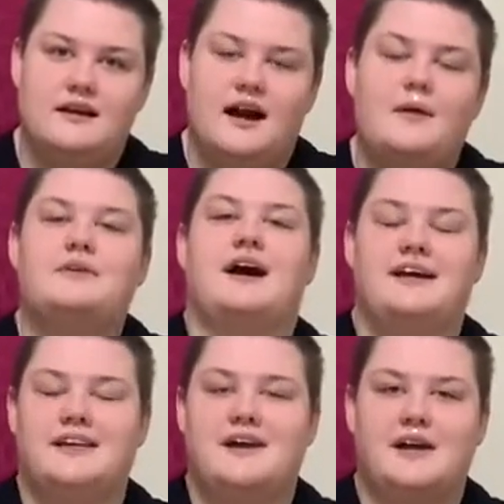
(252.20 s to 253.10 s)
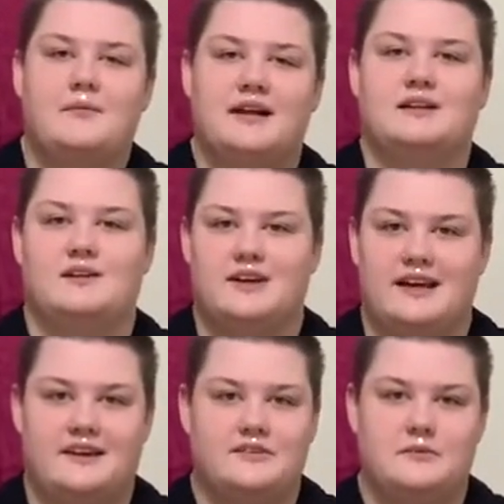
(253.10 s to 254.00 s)
I would highly recommend looking
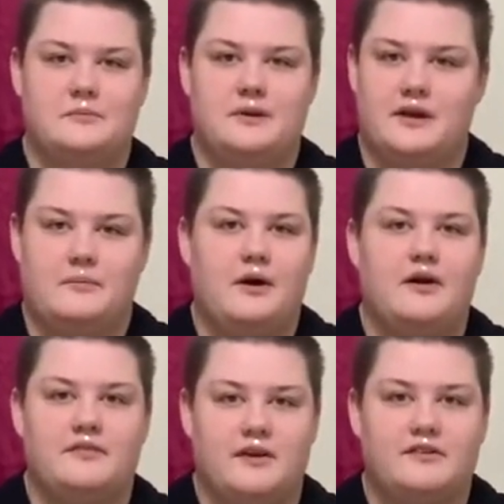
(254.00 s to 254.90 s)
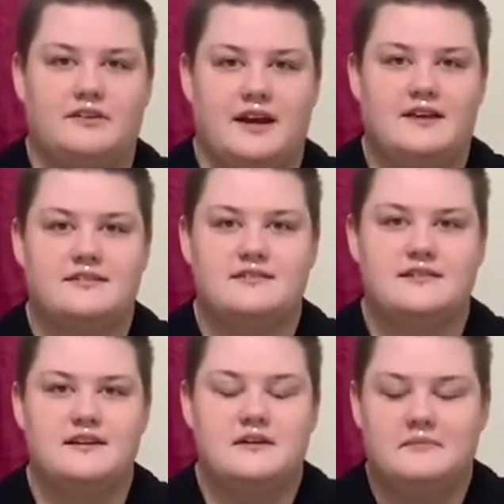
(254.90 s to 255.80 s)
into being a part of the RTS,
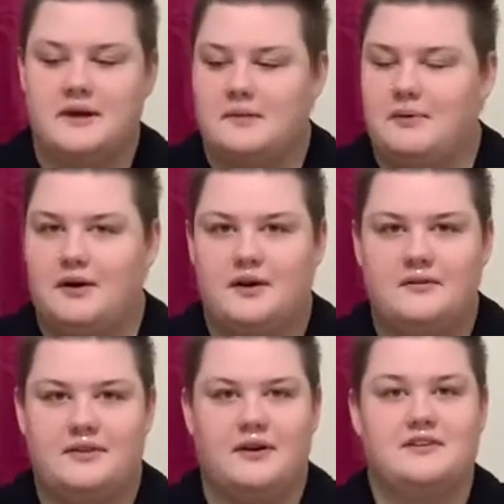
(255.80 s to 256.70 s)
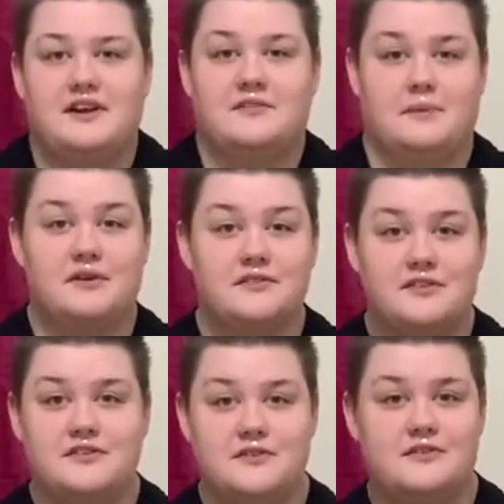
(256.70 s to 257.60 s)
being a part of the RTS bursary
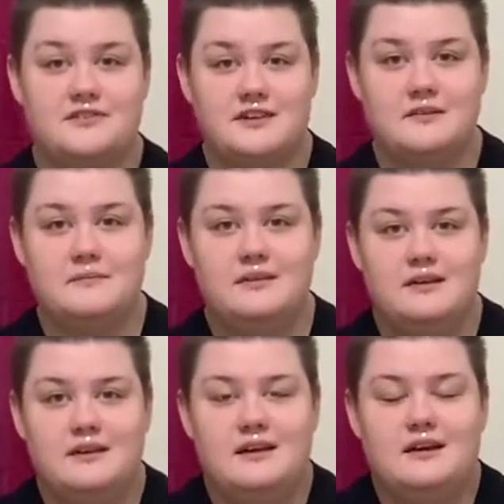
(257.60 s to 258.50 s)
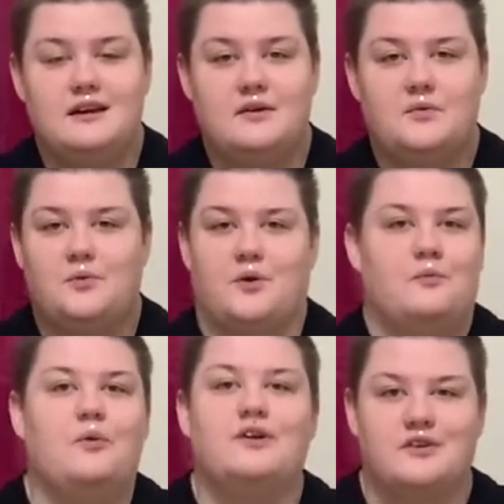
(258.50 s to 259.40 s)
student scheme we're a
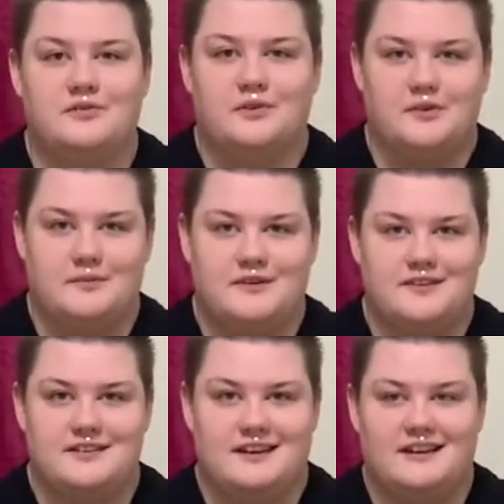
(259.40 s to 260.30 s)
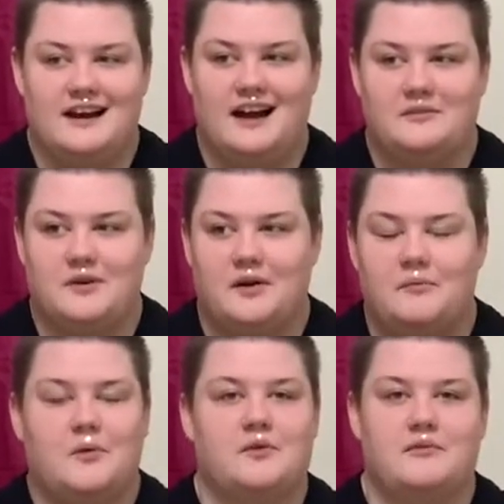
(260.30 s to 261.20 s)
wonderful community and we are
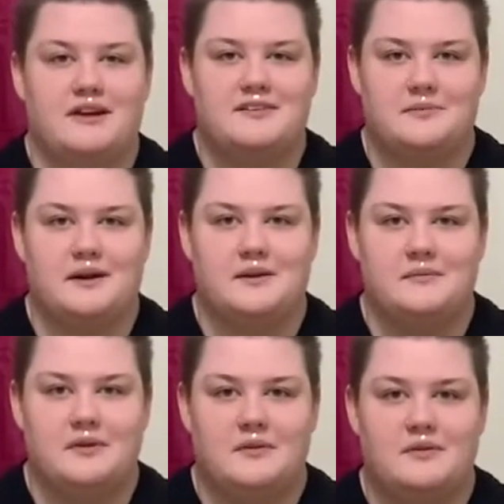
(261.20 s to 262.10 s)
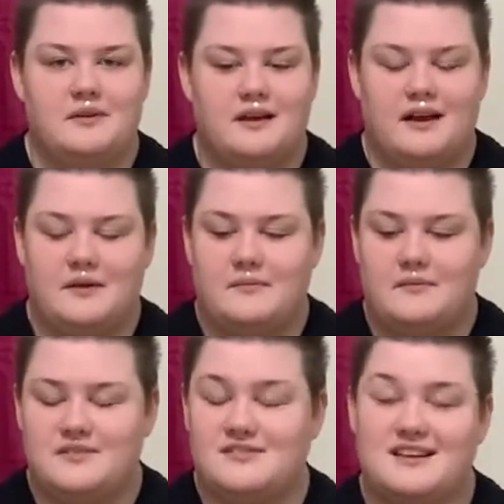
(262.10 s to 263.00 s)
more than ready to welcome you. Um,
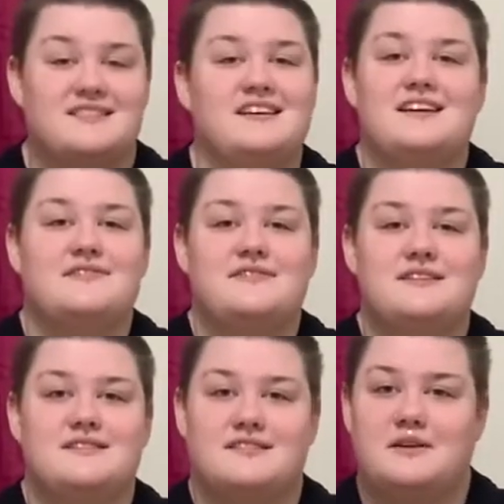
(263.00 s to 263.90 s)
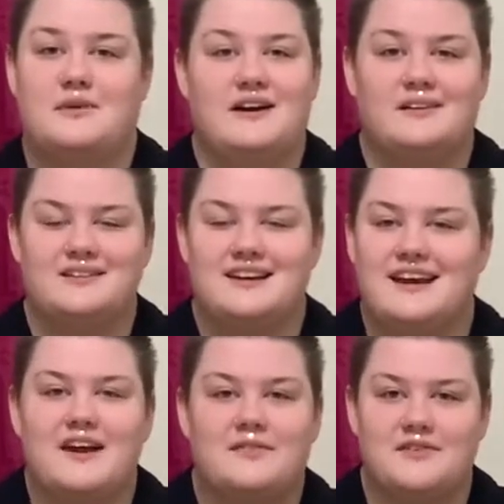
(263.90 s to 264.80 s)
stay safe, stay well, take
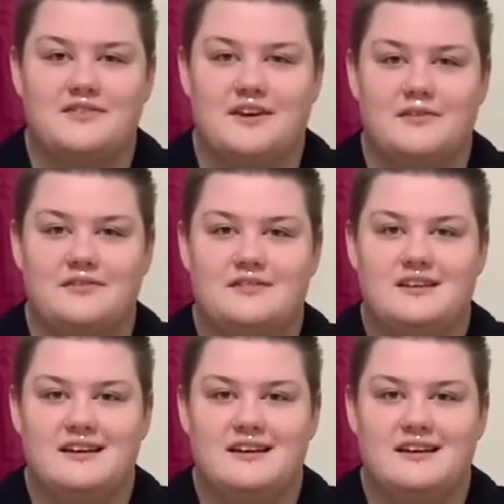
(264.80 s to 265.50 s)
care of yourselves,